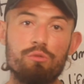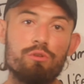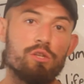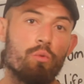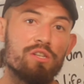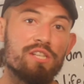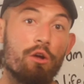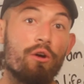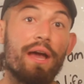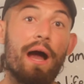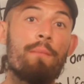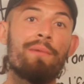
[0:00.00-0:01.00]
What's the worst thing?
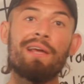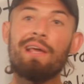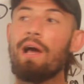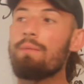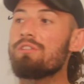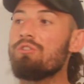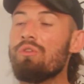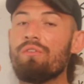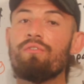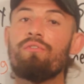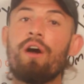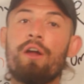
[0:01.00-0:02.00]
Okay, I'm going to get absolutely
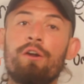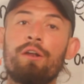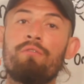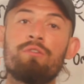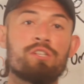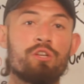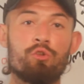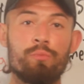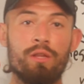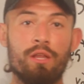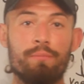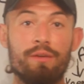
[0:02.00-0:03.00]
fired and everyone's going to
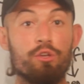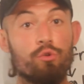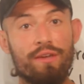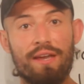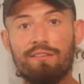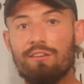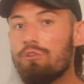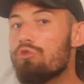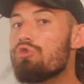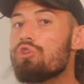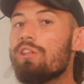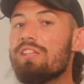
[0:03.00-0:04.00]
humiliate me. You get there,
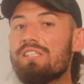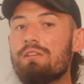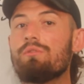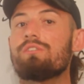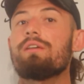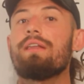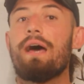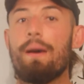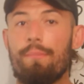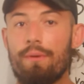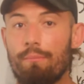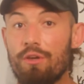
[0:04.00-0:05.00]
usually that's not what's going to
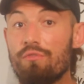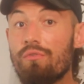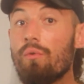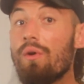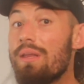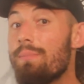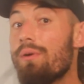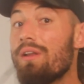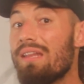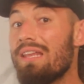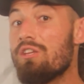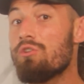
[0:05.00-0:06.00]
happen. But you've already put
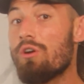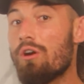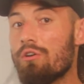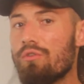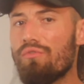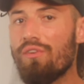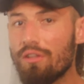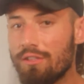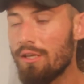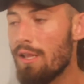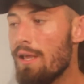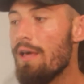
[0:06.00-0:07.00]
it in your heart, you felt
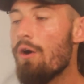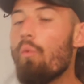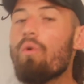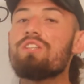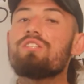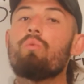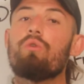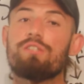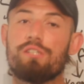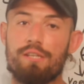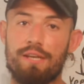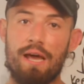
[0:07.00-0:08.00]
it. What's the worst
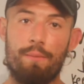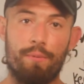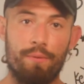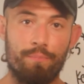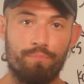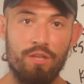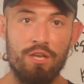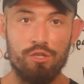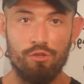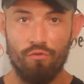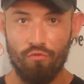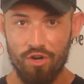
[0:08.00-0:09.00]
that's going to happen?
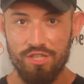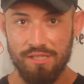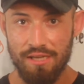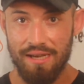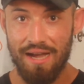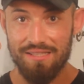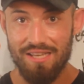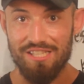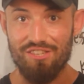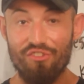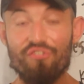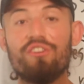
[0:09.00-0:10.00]
So the first thing, guys,
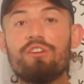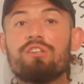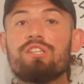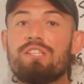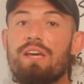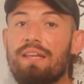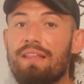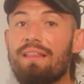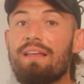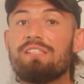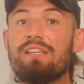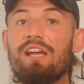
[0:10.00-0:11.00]
is fear setting. And
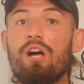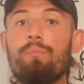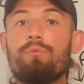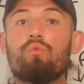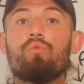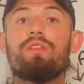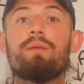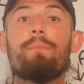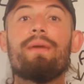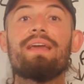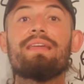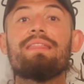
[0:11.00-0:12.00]
that's going to help you really
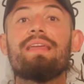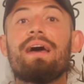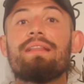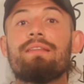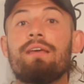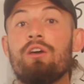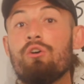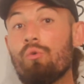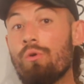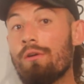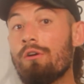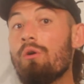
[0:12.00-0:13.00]
make that
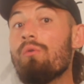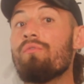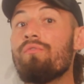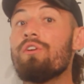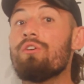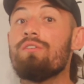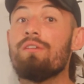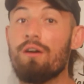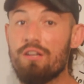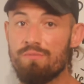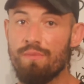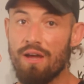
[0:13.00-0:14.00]
quote unquote fear
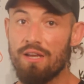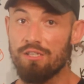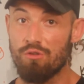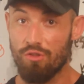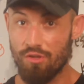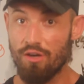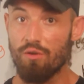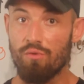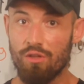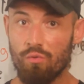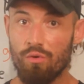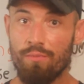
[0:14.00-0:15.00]
not as bad as you thought it
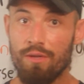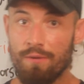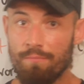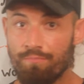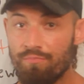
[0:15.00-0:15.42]
really would be.